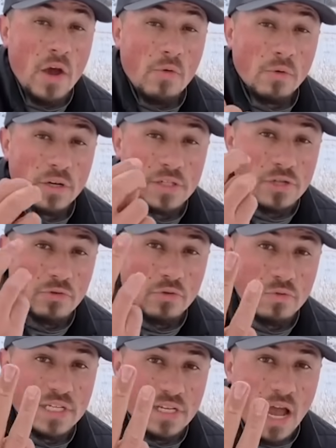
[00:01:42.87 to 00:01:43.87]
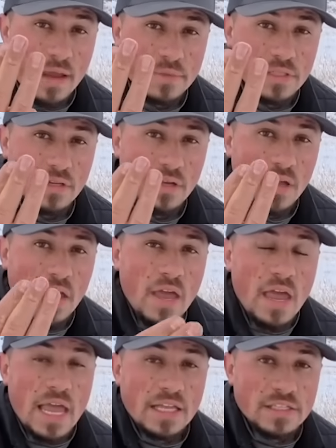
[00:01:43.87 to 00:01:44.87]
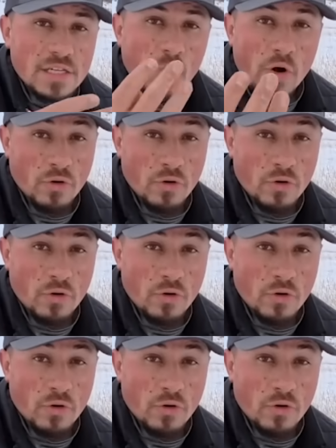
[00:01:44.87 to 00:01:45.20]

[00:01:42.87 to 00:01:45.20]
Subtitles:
We're gonna shoot 3 times and see what